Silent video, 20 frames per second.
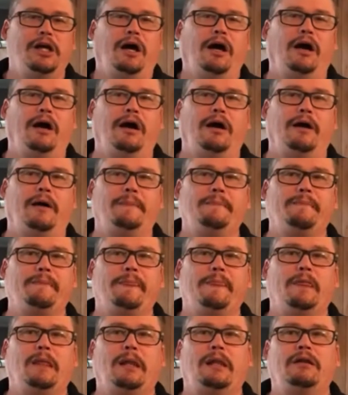
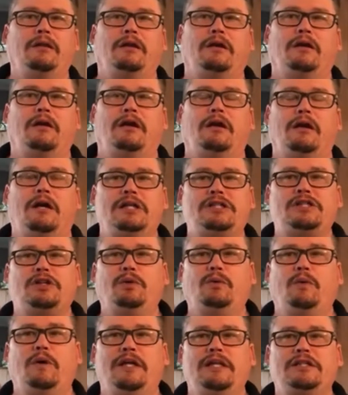There are
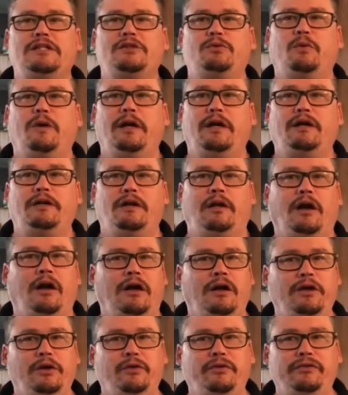also ones where there
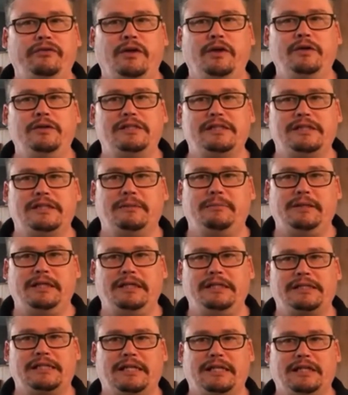are no floats. The
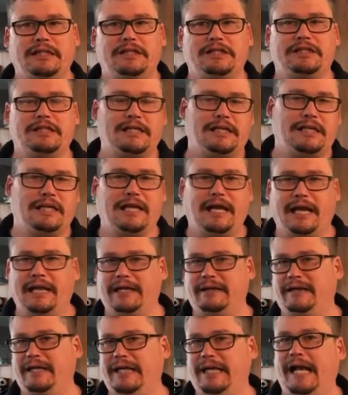bees can just kind
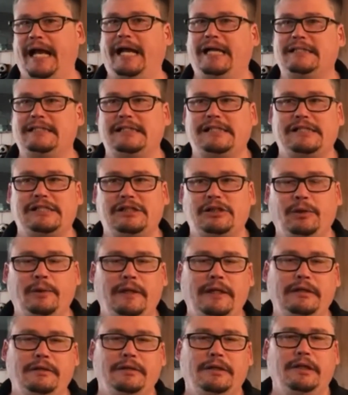of get access to
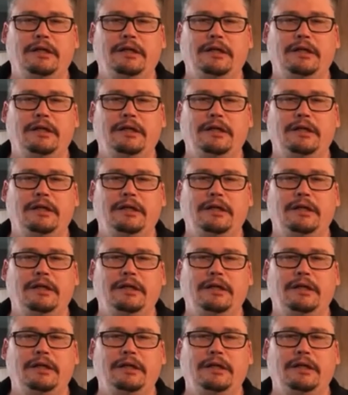it.